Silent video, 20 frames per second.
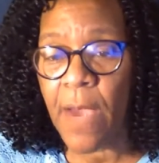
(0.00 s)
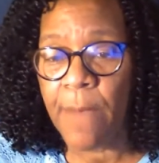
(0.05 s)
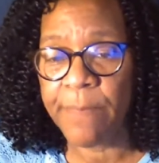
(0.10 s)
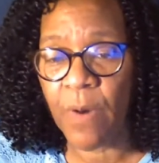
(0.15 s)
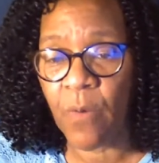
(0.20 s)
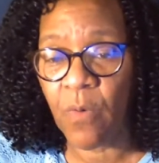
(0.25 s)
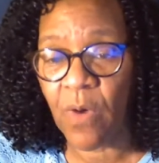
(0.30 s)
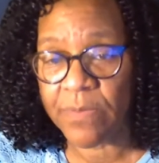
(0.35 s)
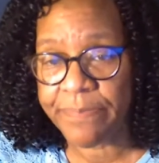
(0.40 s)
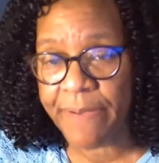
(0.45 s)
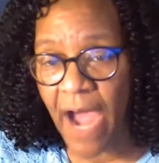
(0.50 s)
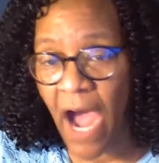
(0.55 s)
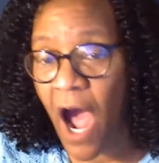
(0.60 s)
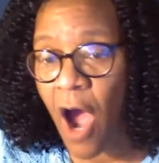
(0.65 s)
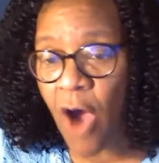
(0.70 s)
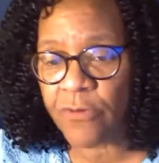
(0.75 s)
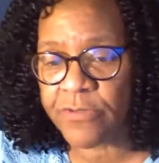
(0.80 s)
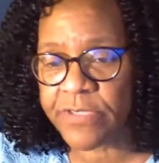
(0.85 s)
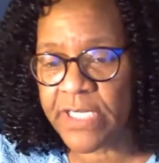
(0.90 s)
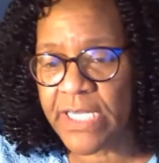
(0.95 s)
But what
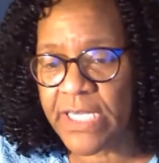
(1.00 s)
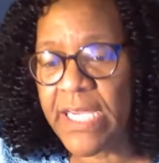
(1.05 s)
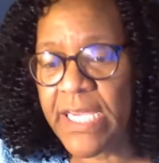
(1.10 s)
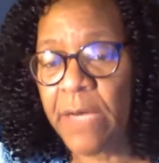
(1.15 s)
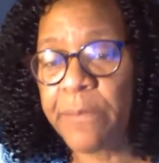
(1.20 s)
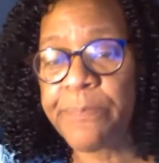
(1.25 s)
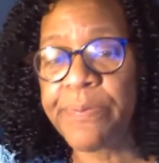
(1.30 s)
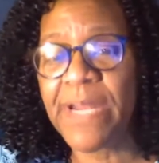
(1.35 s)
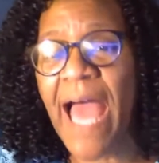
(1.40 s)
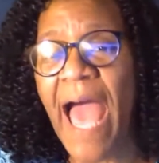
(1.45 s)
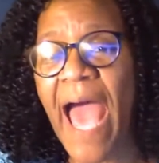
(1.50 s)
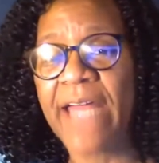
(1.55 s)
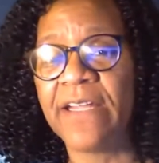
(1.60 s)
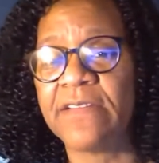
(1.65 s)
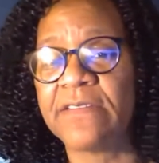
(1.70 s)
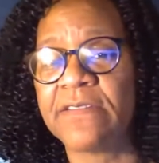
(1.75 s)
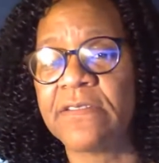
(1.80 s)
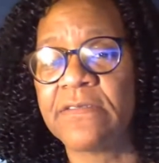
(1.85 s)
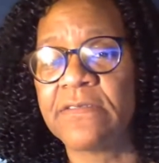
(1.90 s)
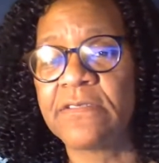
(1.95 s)
Paul did, he applied
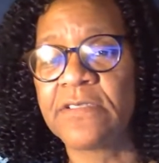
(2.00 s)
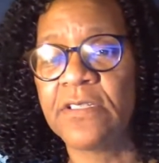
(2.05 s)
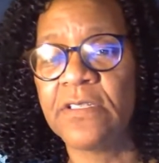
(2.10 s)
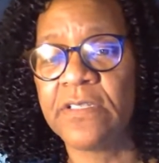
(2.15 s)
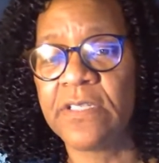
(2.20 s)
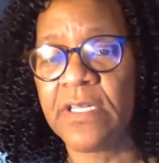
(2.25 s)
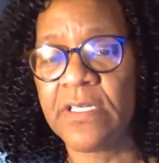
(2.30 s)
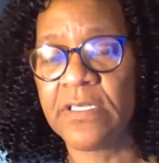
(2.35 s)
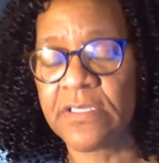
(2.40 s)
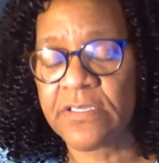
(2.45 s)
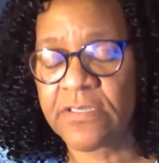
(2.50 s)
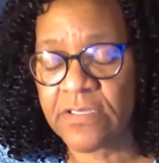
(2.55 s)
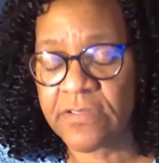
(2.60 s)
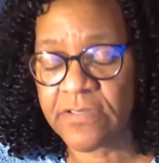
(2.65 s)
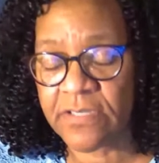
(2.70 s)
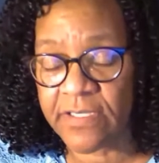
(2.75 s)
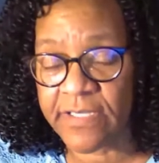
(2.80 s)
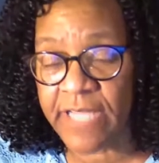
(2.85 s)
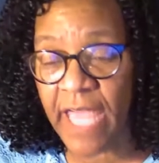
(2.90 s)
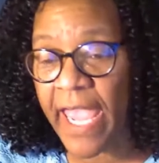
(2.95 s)
it to the to
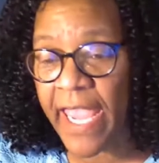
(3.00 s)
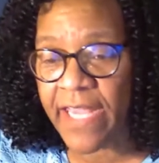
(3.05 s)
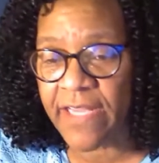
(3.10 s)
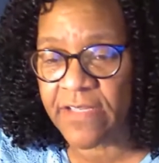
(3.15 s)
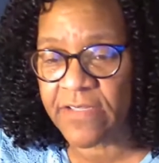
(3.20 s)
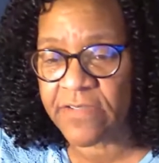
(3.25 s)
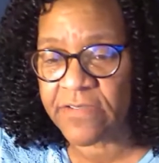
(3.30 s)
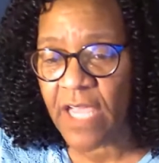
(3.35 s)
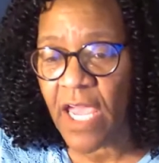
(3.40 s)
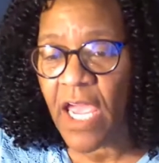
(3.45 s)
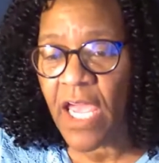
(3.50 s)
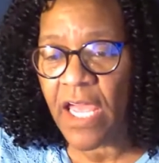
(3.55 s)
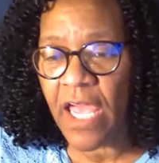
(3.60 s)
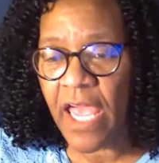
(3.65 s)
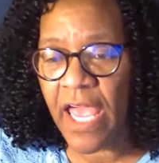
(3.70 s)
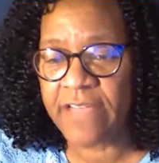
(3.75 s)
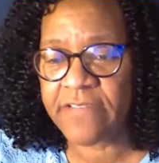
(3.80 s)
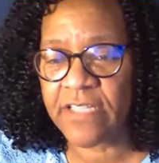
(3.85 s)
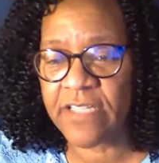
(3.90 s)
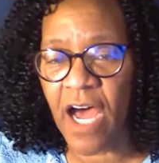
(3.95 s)
today's
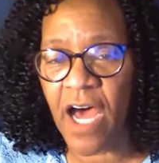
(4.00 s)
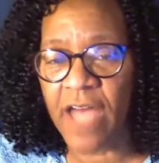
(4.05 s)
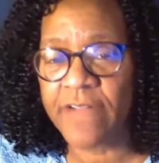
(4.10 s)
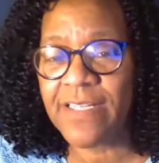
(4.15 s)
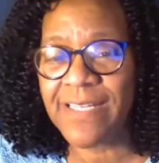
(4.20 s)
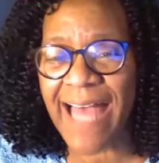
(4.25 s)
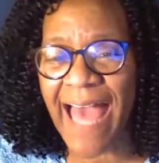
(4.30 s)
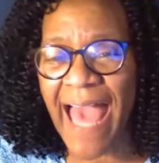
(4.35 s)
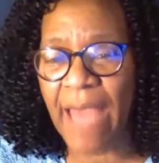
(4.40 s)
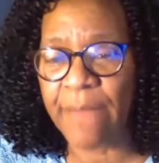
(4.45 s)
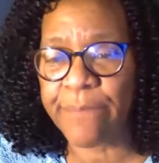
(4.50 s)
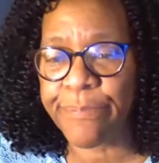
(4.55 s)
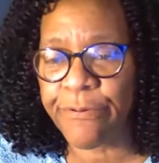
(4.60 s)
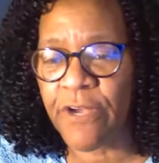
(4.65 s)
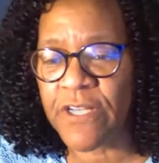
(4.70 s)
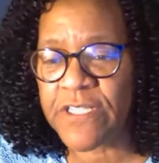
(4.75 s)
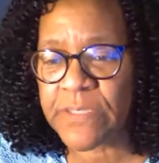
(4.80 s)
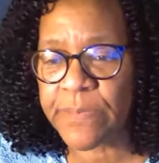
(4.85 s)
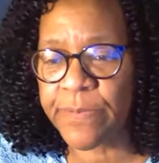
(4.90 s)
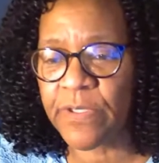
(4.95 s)
as an underlying
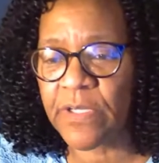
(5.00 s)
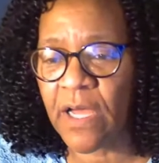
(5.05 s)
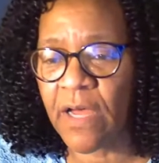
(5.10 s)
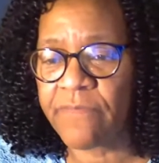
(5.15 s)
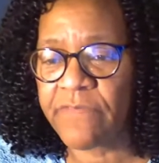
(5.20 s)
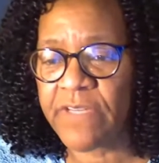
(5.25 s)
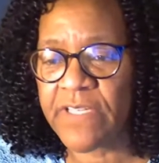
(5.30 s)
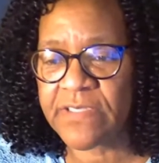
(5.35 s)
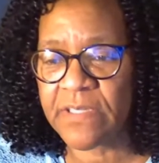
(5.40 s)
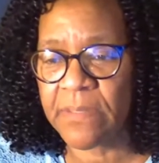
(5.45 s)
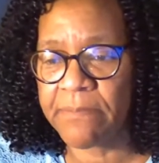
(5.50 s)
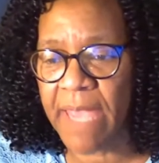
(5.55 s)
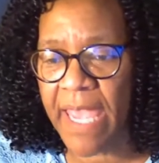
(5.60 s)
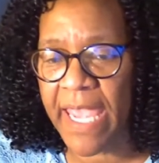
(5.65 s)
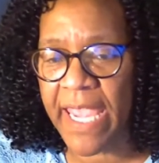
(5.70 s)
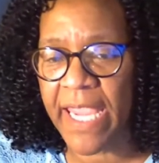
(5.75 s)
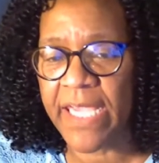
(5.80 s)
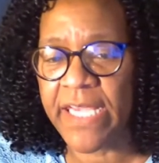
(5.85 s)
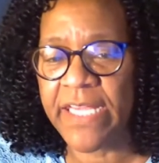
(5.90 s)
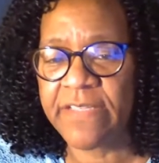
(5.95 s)
principle of this
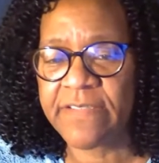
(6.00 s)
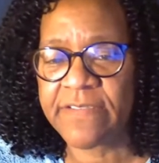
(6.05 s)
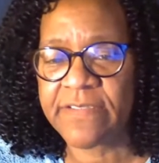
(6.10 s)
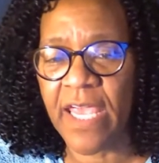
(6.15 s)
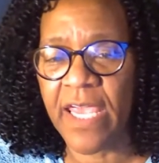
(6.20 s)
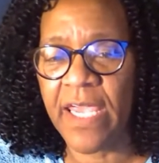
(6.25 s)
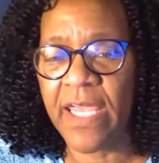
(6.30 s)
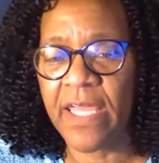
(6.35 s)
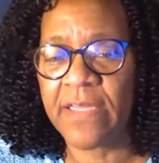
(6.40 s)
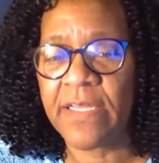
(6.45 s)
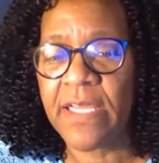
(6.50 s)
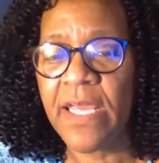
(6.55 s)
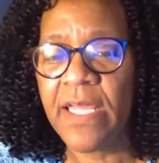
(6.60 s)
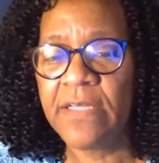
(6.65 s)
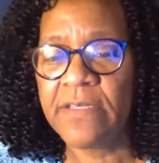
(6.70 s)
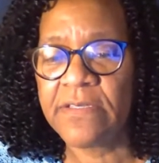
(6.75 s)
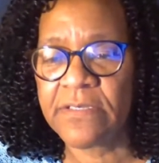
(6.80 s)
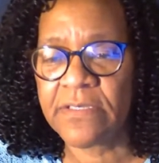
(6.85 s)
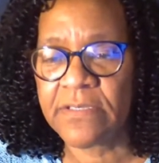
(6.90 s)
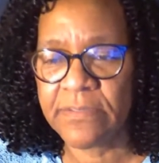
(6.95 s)
command he said
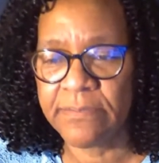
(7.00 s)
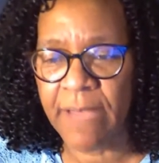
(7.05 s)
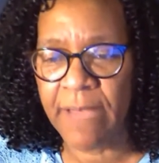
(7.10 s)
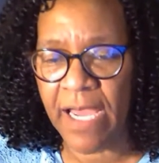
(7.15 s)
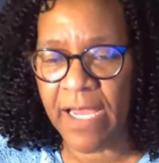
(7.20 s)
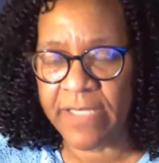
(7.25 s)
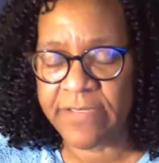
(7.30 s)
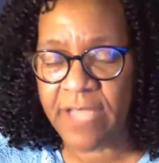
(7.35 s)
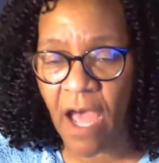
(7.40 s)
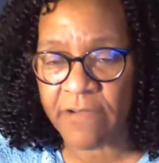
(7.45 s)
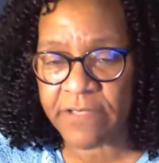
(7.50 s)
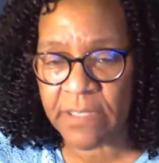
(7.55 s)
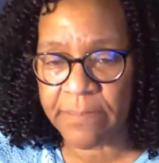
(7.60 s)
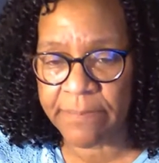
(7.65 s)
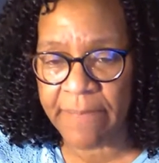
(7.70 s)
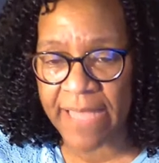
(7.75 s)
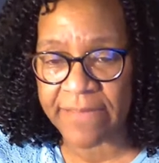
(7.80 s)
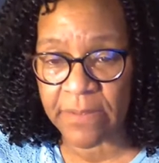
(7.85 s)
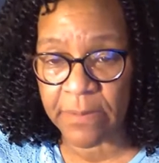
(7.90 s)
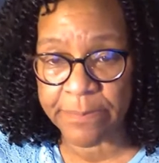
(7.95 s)
uh, talked
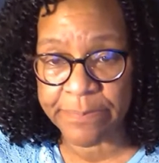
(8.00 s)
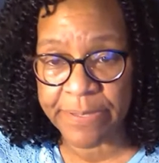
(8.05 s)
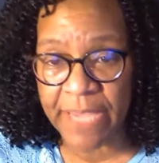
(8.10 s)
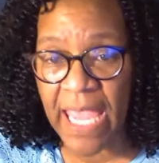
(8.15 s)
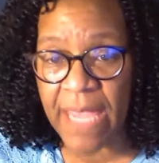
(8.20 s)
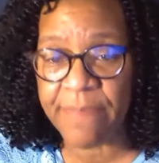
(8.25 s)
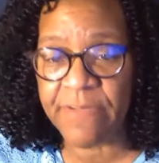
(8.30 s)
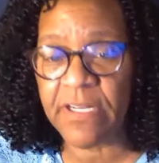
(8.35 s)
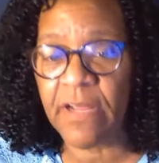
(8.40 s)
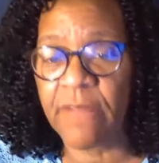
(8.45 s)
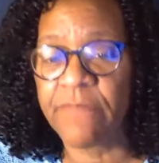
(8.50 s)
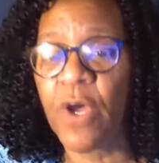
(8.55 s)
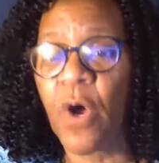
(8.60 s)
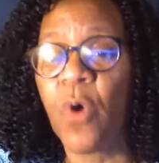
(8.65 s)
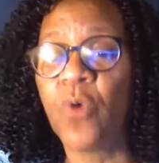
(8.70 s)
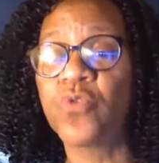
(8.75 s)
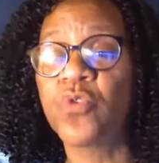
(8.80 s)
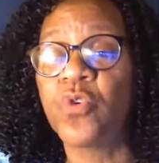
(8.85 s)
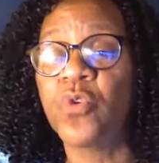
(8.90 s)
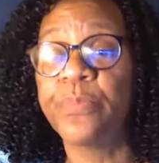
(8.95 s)
about the payment of
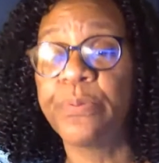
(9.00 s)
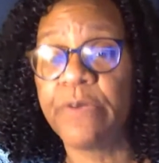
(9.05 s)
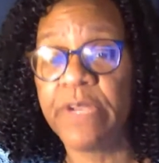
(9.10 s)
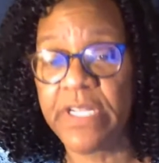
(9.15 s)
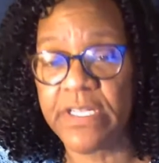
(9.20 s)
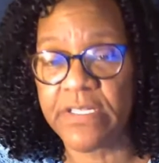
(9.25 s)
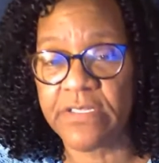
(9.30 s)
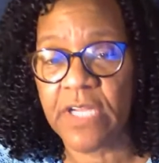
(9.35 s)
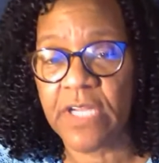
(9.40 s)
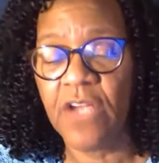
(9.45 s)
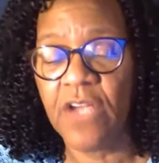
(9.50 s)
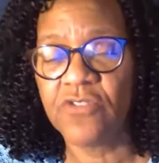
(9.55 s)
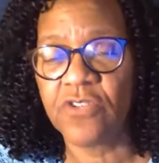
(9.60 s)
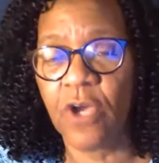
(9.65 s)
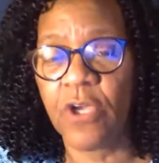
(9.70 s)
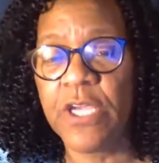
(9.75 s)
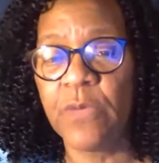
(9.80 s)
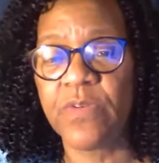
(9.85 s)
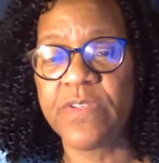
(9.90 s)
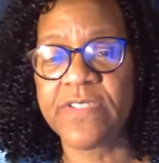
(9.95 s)
those who preach so
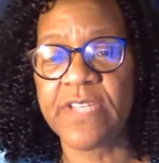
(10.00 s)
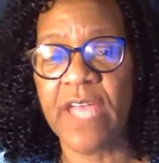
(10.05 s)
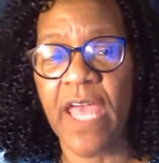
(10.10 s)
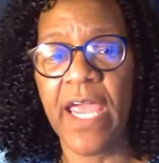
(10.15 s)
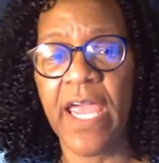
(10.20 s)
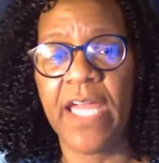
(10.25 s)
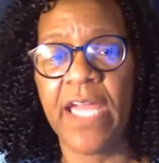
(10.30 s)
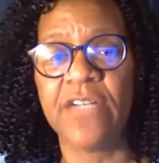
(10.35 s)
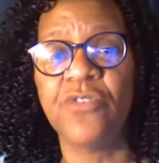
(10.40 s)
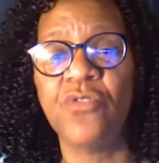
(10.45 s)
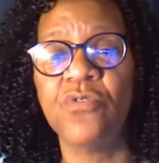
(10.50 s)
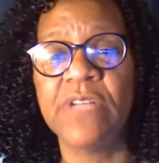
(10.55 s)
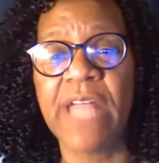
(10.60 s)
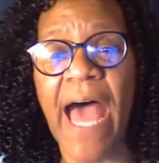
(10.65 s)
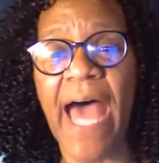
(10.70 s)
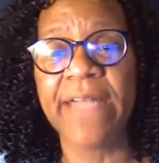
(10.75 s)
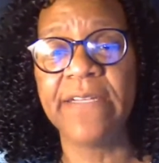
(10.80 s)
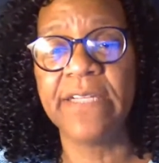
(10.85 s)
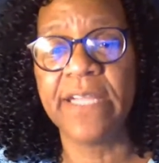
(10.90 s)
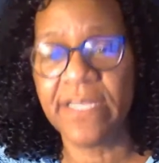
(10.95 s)
he was saying do
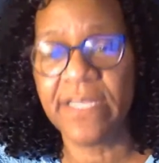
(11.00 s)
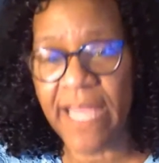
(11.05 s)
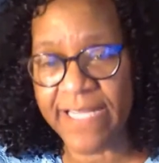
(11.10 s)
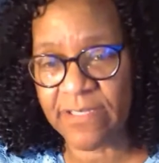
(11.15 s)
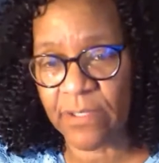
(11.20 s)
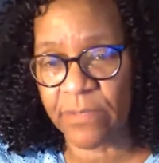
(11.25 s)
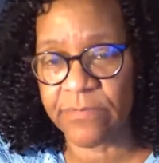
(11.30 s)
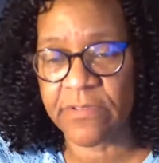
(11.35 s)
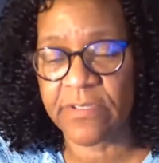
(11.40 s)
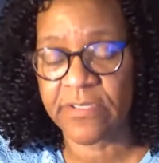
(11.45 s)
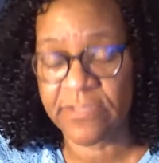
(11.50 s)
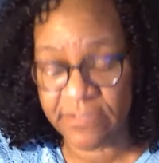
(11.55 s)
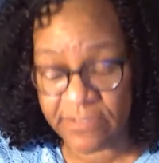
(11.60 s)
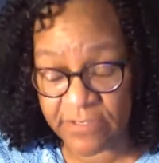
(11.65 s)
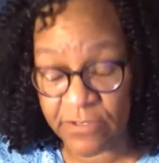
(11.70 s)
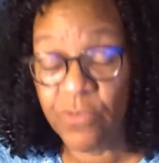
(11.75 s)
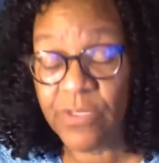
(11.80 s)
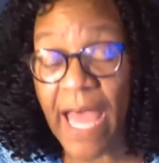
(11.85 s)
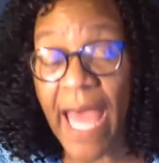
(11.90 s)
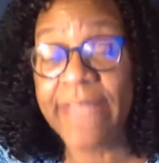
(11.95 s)
not neglect it
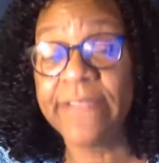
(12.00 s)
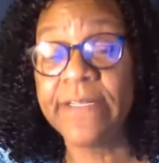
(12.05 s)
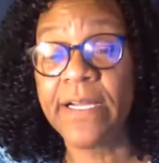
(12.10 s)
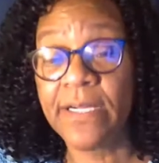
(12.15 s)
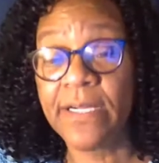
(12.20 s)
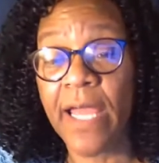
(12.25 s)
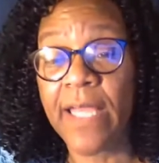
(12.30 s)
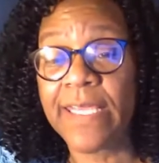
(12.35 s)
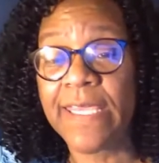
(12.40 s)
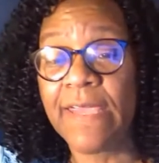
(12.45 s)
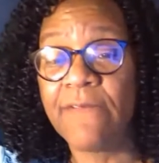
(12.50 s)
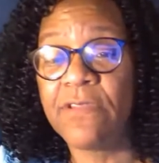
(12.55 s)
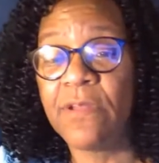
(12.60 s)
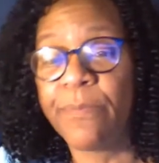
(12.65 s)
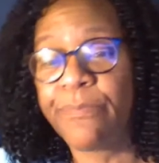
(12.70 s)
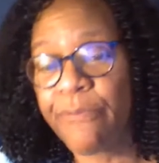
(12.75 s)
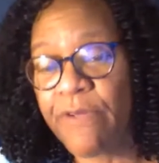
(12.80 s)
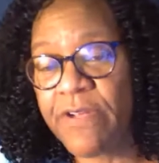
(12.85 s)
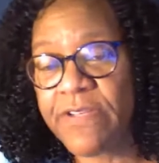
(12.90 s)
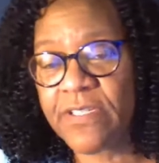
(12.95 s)
do not neglect giving the
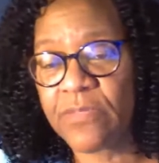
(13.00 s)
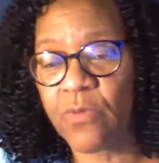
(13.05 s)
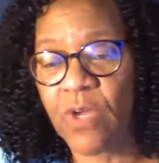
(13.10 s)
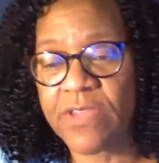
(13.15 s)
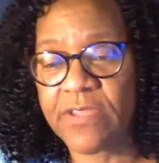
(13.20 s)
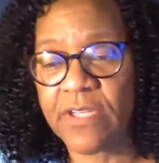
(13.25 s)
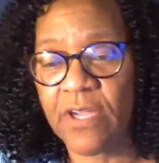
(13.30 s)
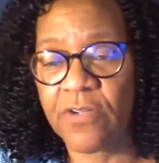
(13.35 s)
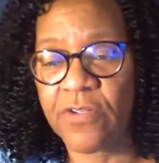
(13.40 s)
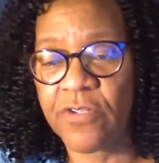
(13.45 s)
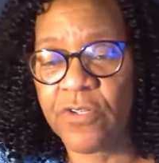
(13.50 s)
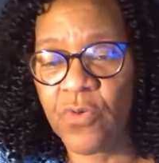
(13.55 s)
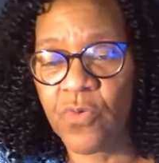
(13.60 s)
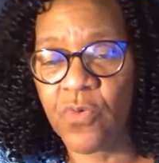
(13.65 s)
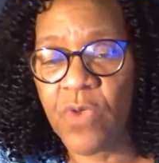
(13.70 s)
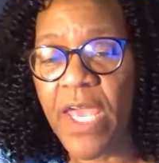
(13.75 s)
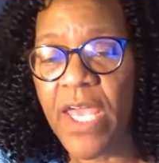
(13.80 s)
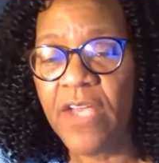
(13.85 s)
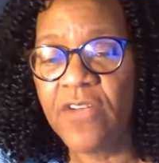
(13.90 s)
preachers what they're due.